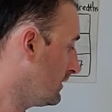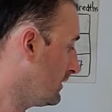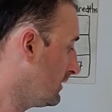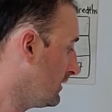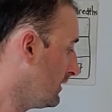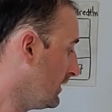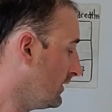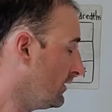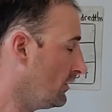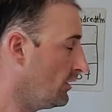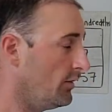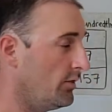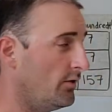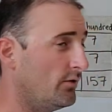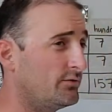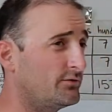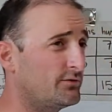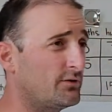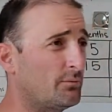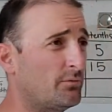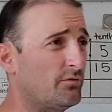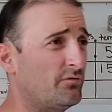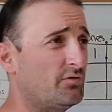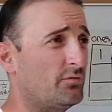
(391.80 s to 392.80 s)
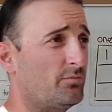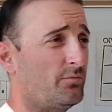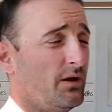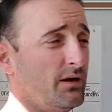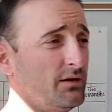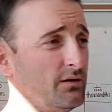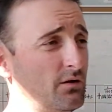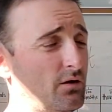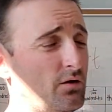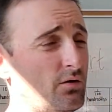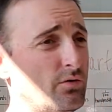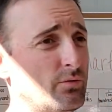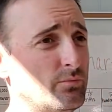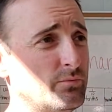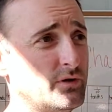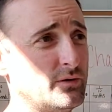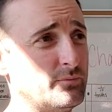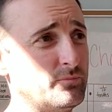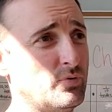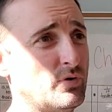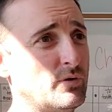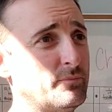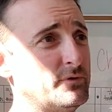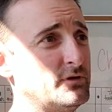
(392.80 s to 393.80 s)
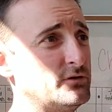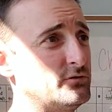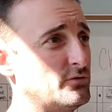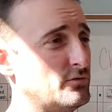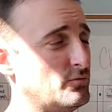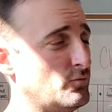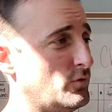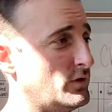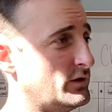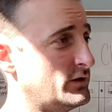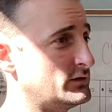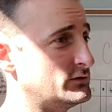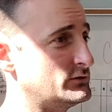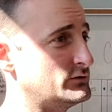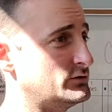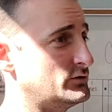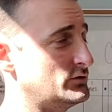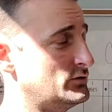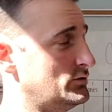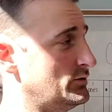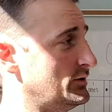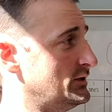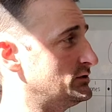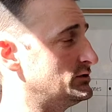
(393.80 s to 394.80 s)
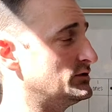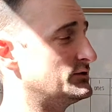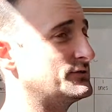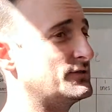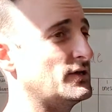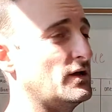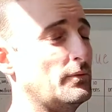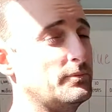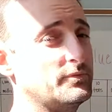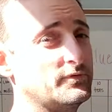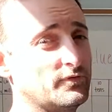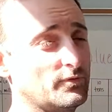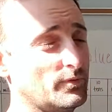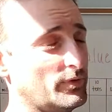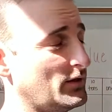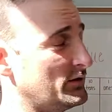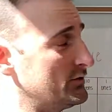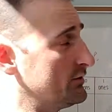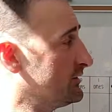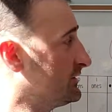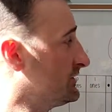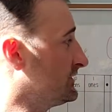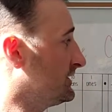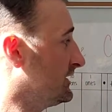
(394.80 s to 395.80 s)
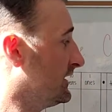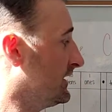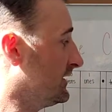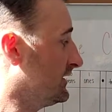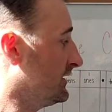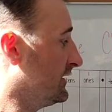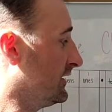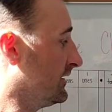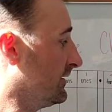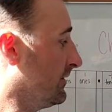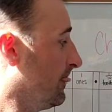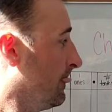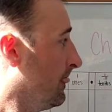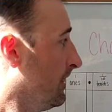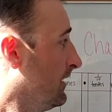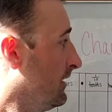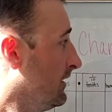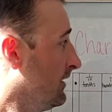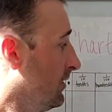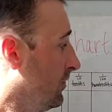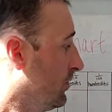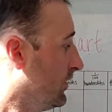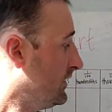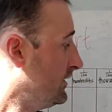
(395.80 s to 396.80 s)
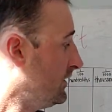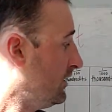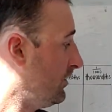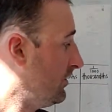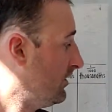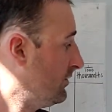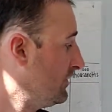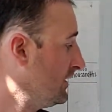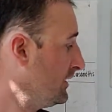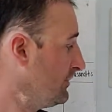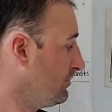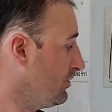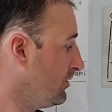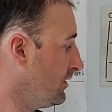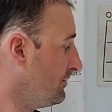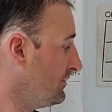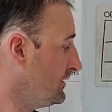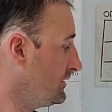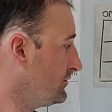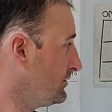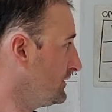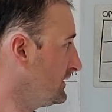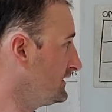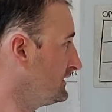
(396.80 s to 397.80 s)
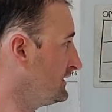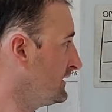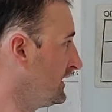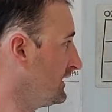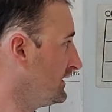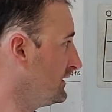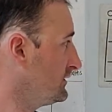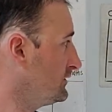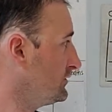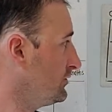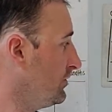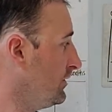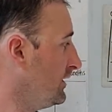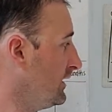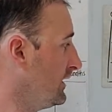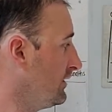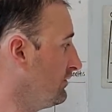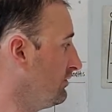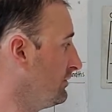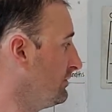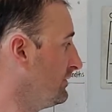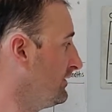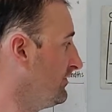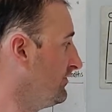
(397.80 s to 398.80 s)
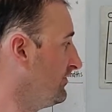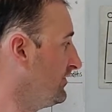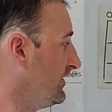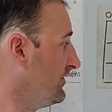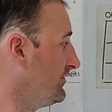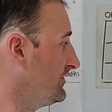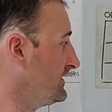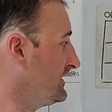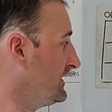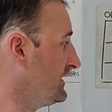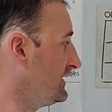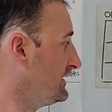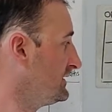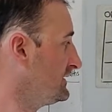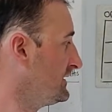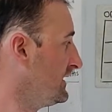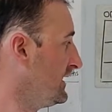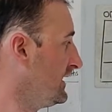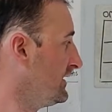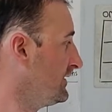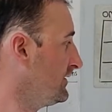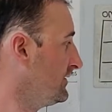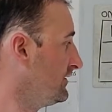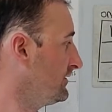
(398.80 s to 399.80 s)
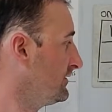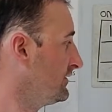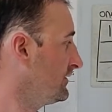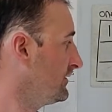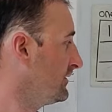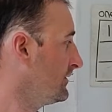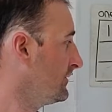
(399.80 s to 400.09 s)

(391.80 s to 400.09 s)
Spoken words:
And although some of you may know the midpoint between 1 and 2, it just helps with understanding. We know the midpoint between 10 and 20 would be 15 tenths.